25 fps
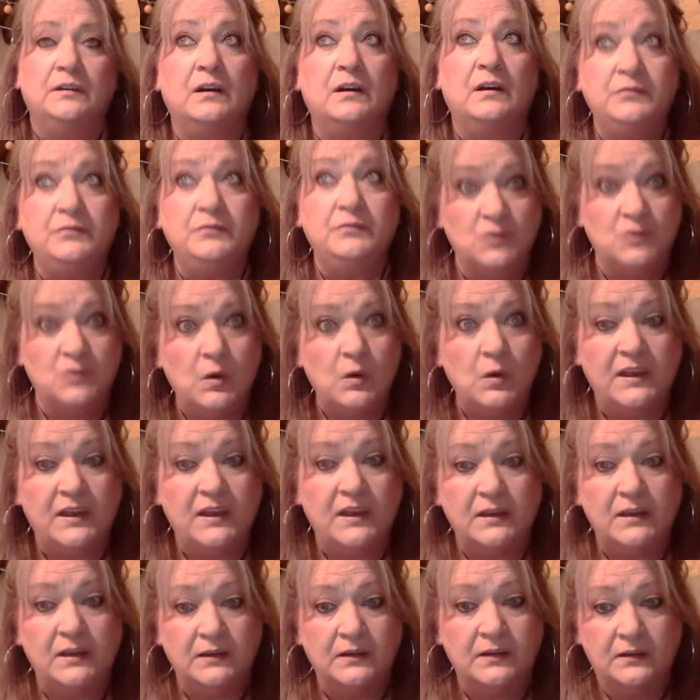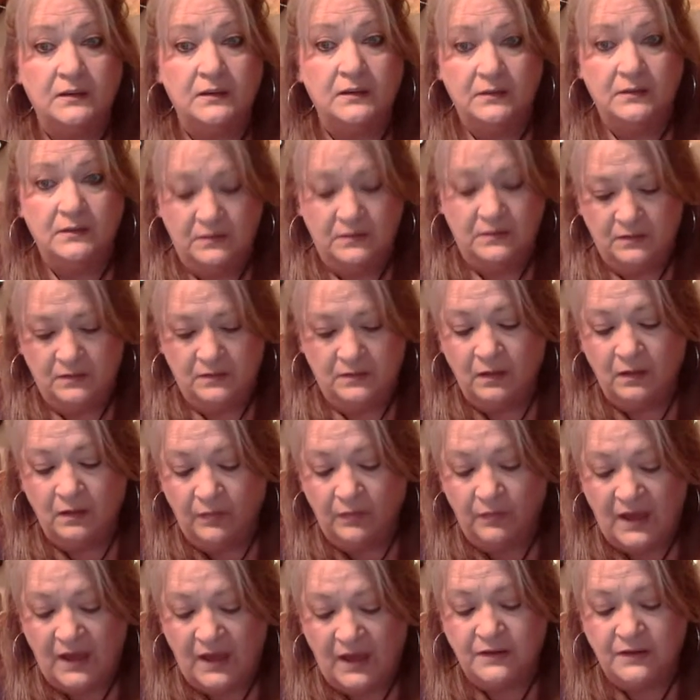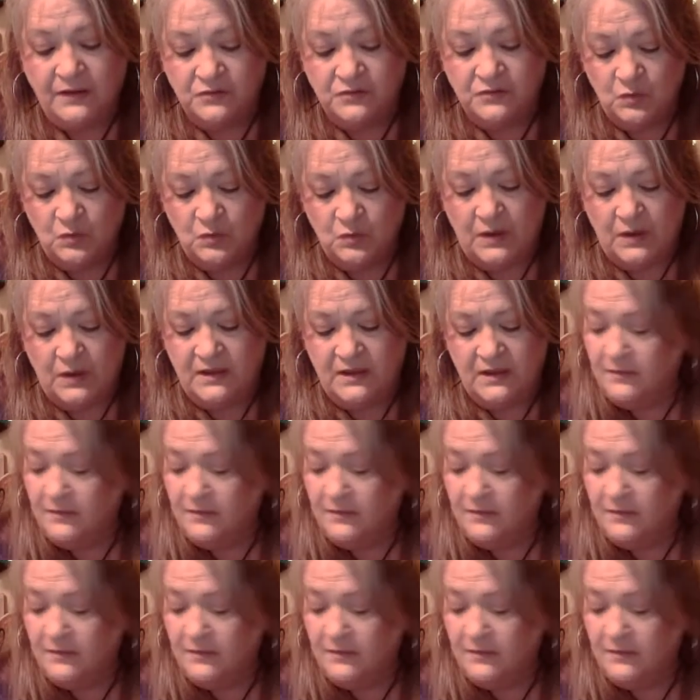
of joy. A lot of joy.